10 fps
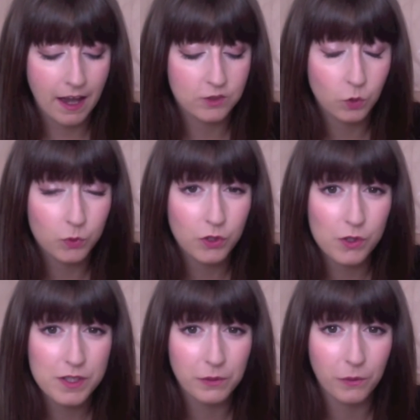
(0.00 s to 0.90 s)
don't
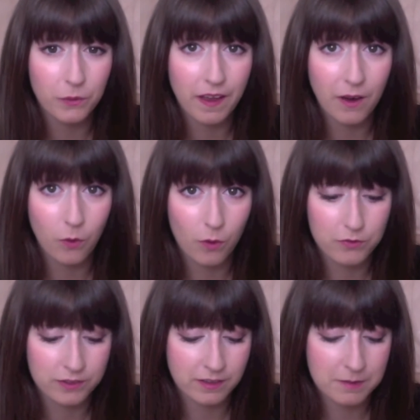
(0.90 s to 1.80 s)
use it all that
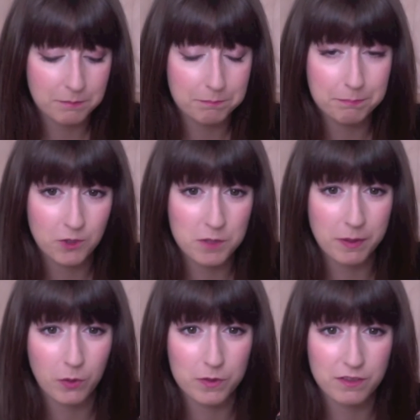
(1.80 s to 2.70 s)
often just
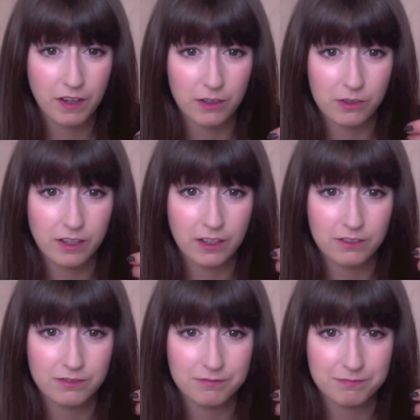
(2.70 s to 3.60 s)
because of how kind
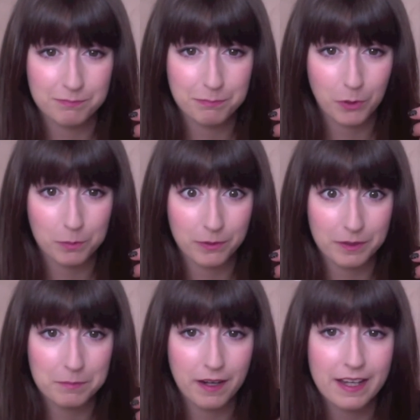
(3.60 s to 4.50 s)
of
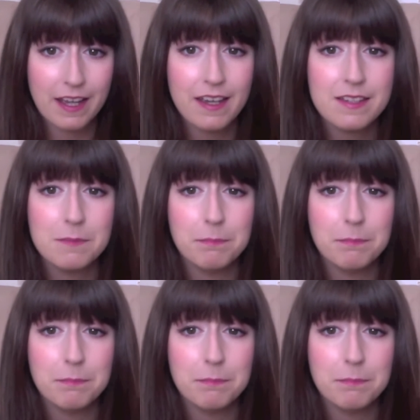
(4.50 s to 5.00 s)
properly bright it is.